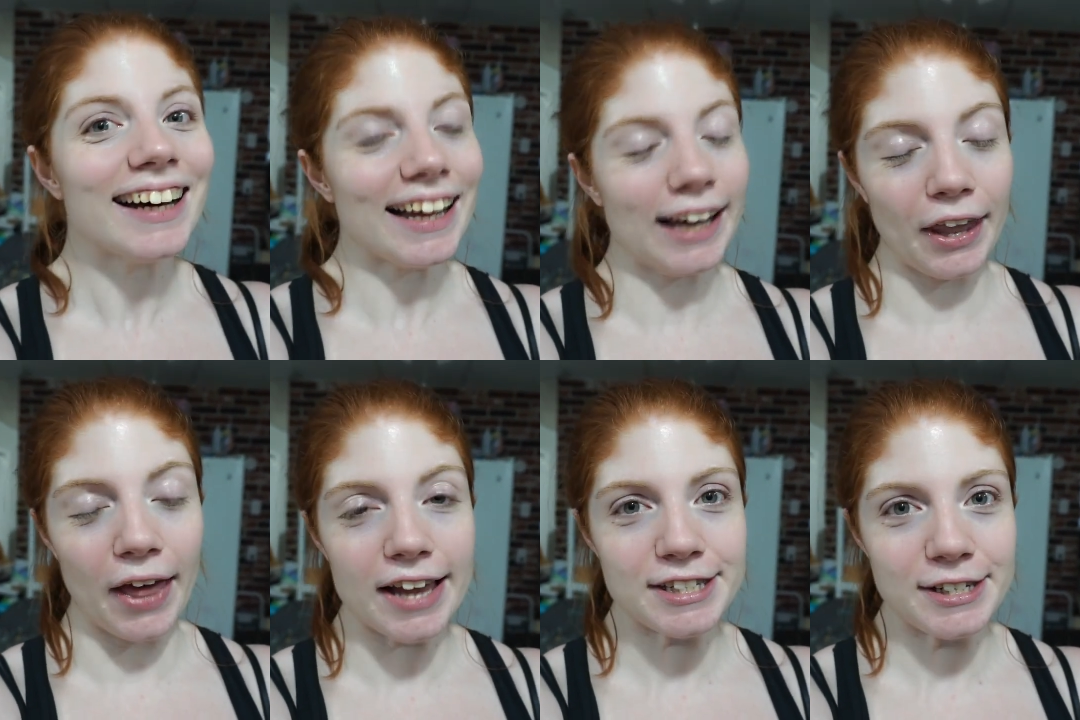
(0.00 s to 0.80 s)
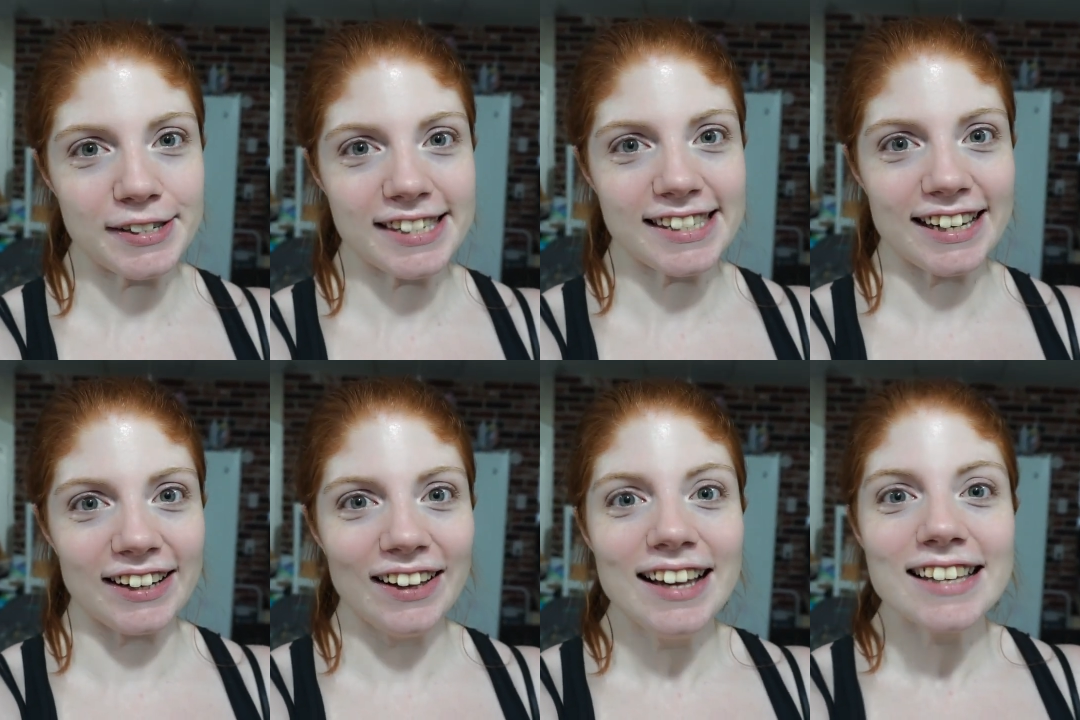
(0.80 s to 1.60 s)
I've got a lot to do
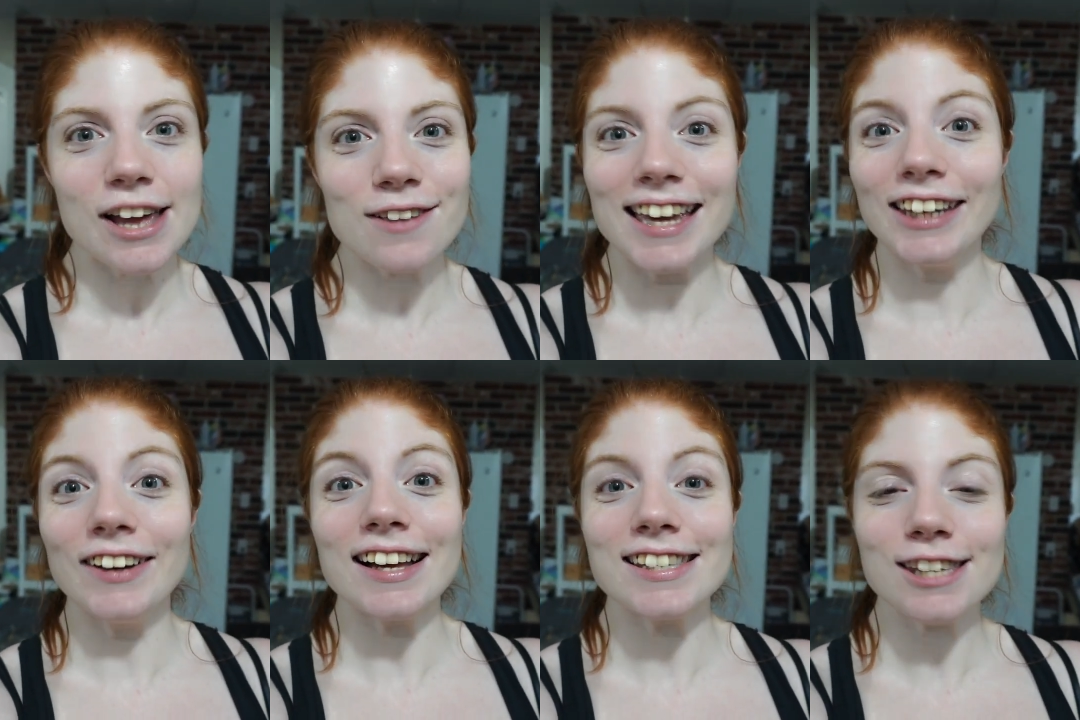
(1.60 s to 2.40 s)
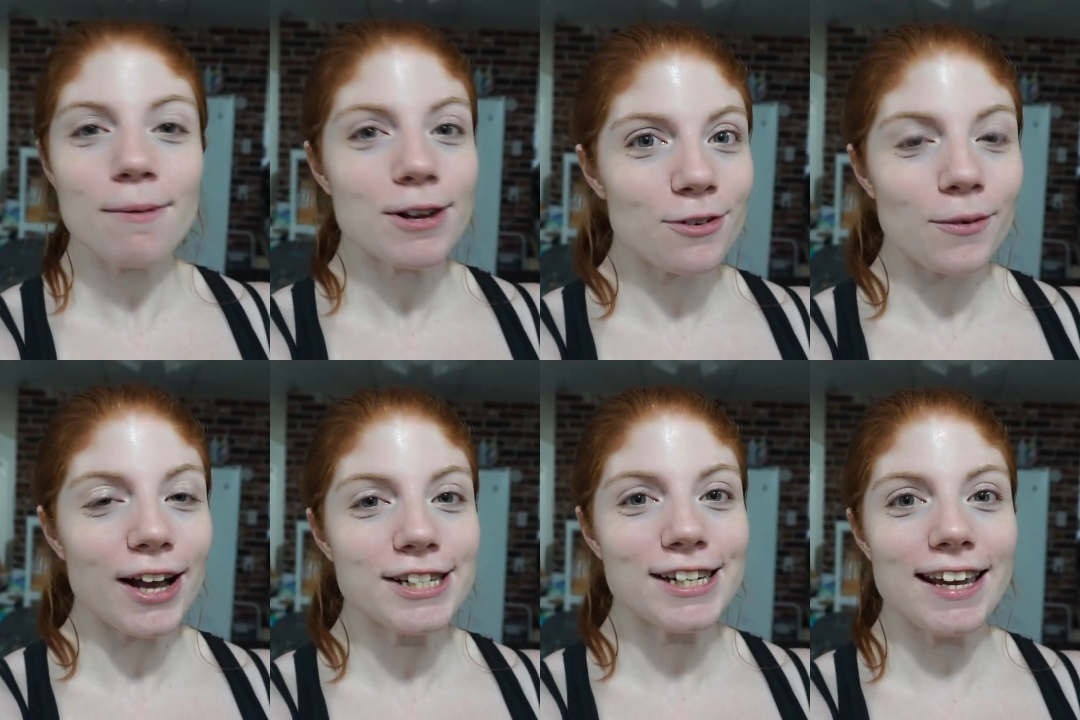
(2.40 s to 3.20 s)
still. So thank you guys so much for
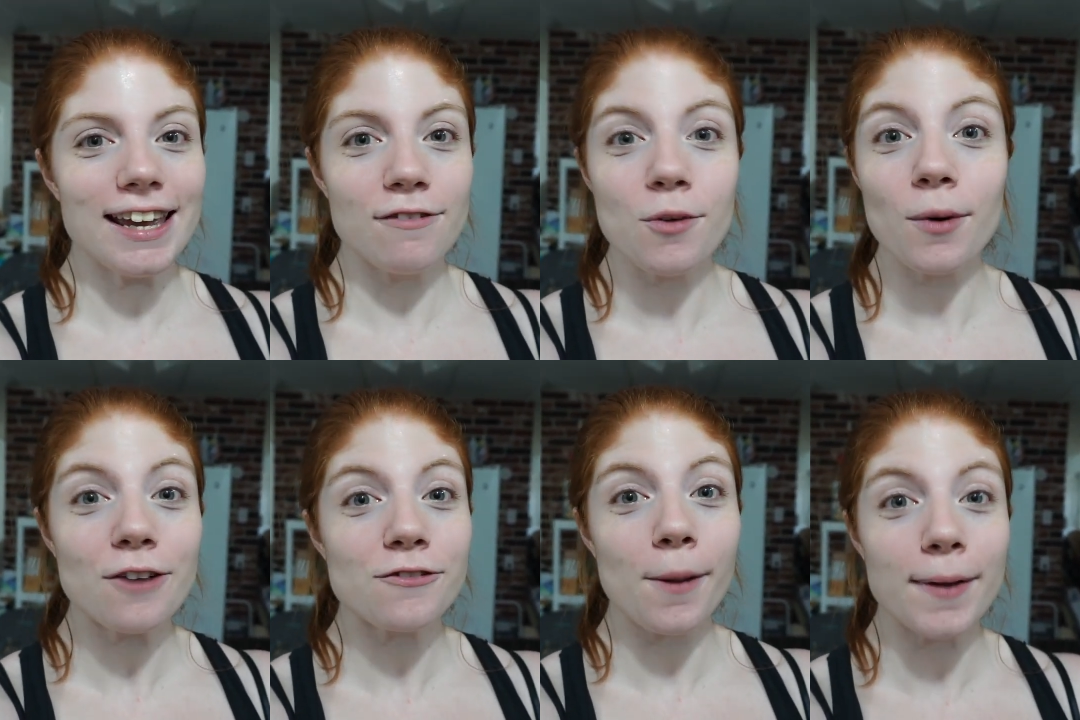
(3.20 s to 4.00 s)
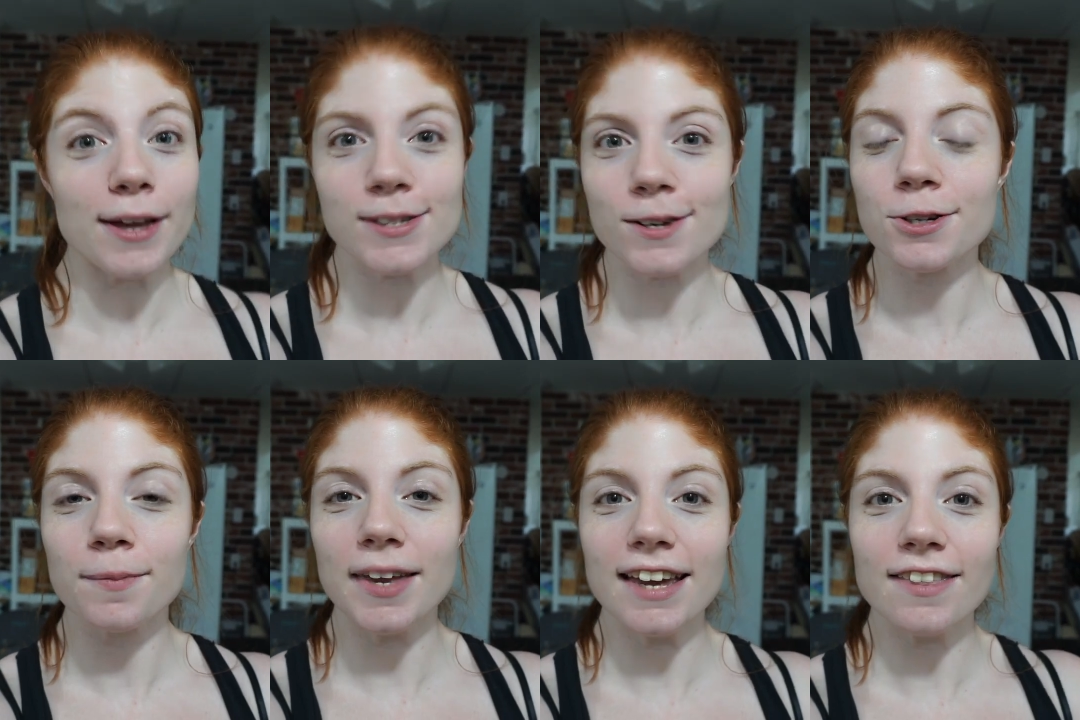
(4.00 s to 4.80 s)
watching. If you want to follow me on social
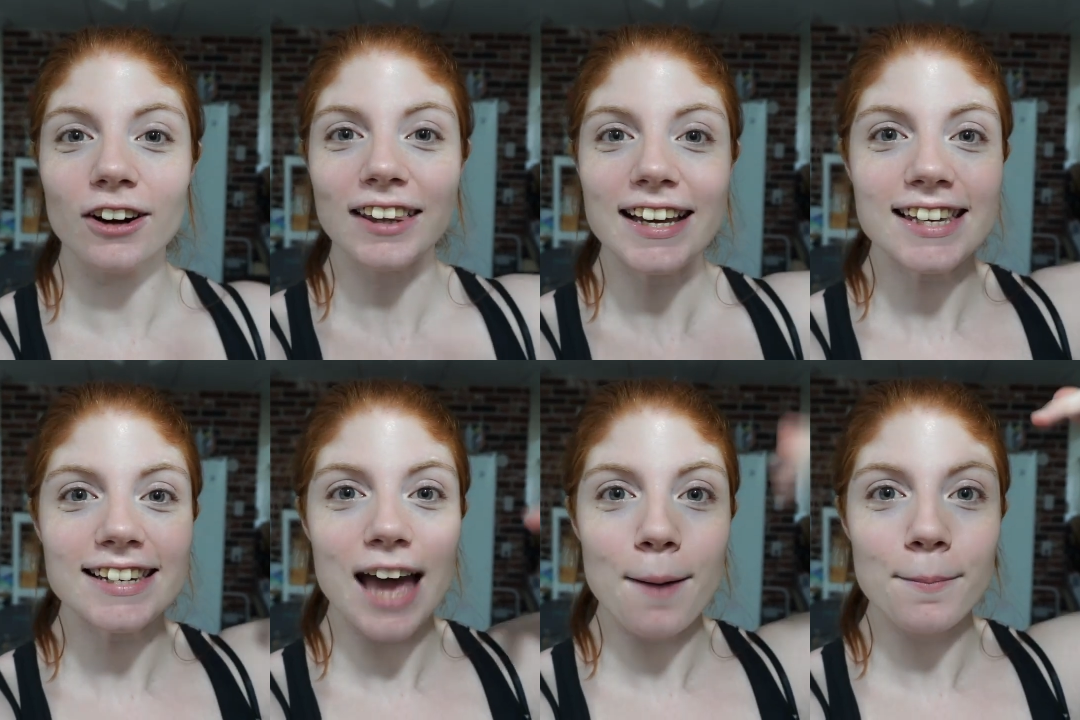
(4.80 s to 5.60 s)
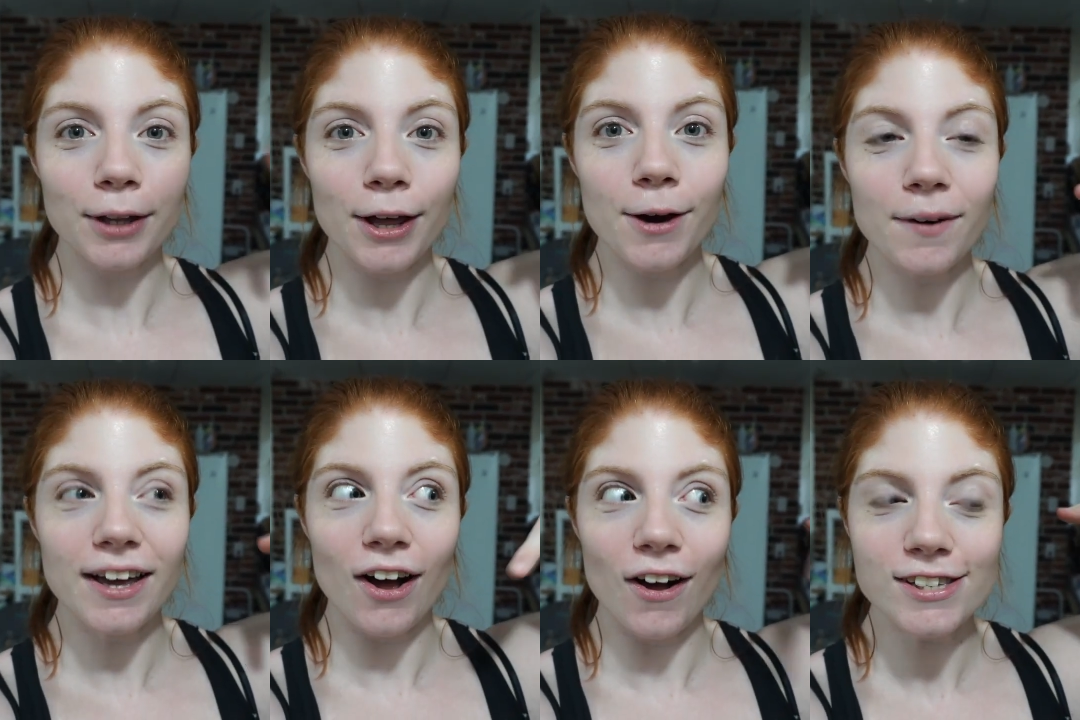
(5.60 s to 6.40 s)
media, there are links down below,
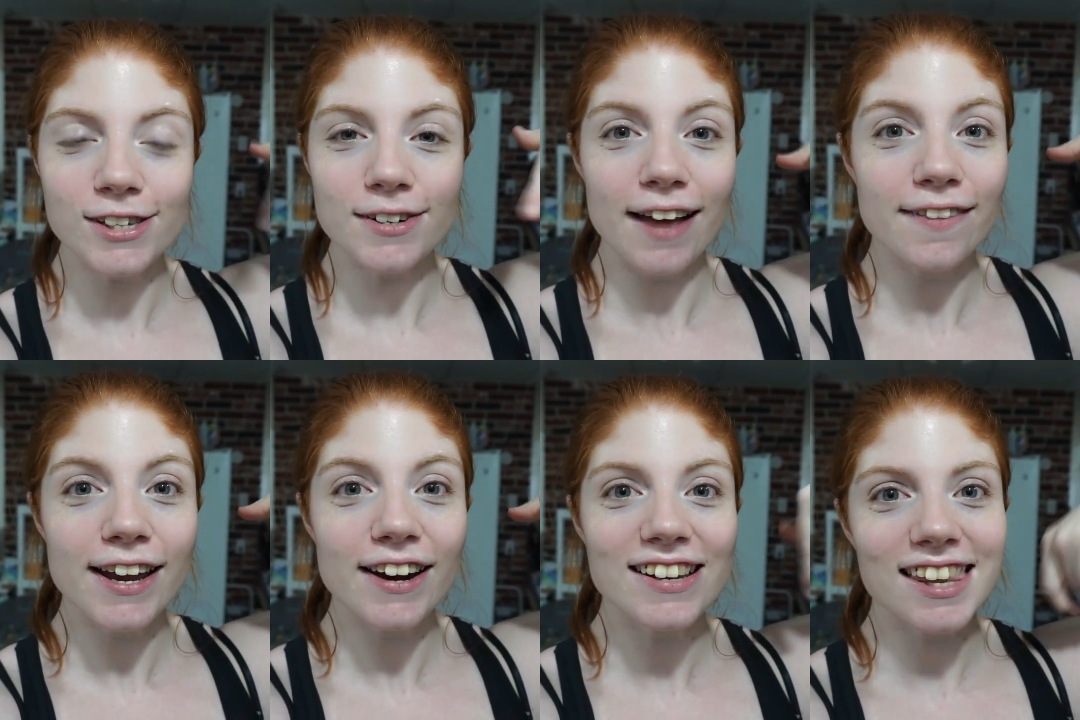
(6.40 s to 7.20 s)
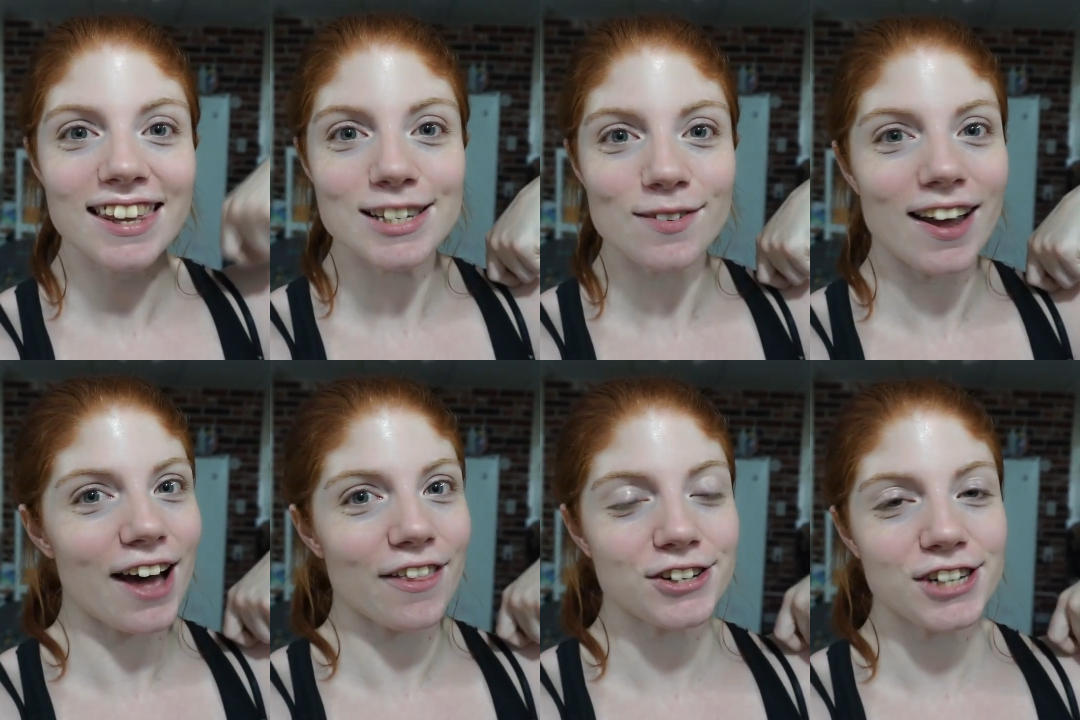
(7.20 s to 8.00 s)
and also down there is the link to my
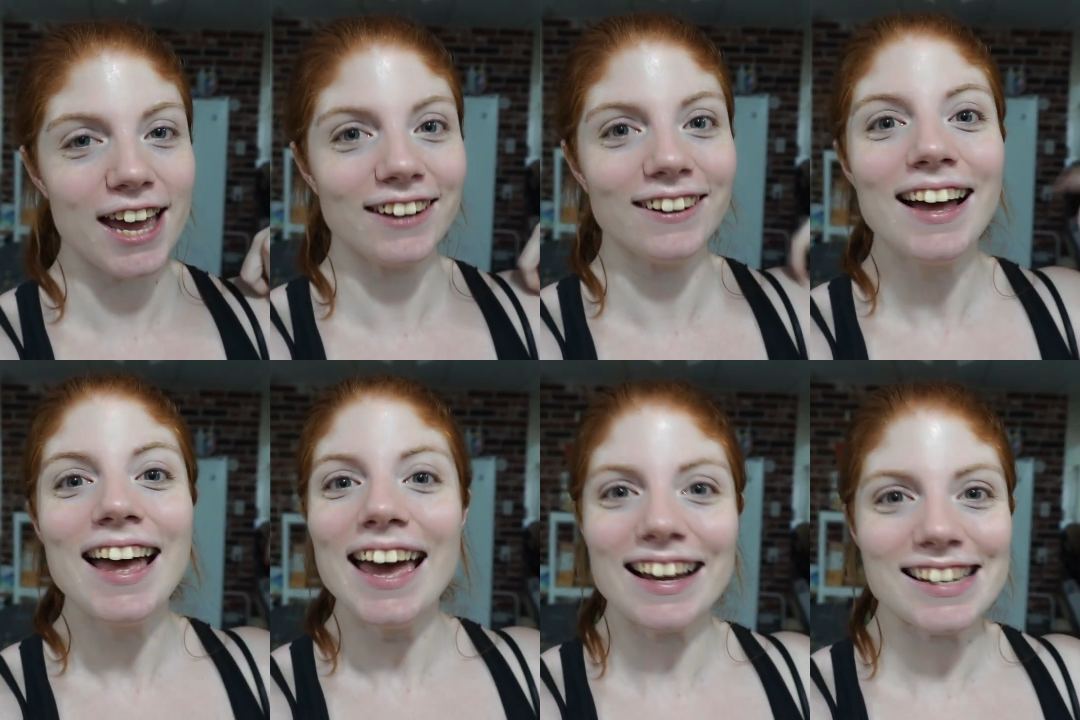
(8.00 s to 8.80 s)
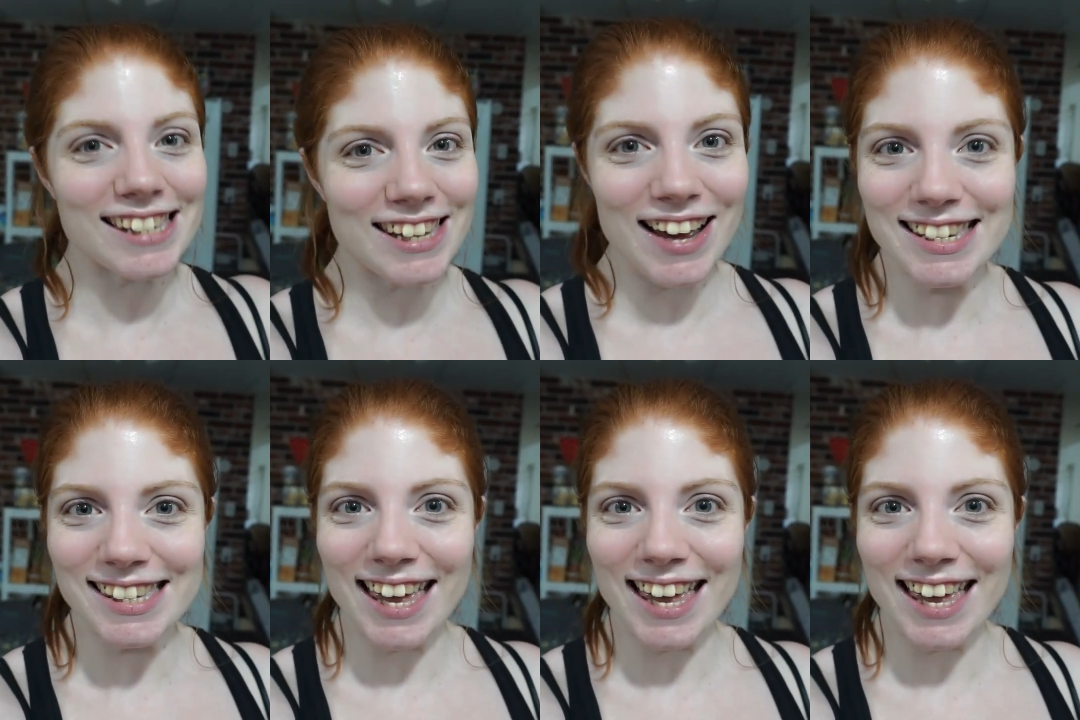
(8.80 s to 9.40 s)
other channel, and I'll see you guys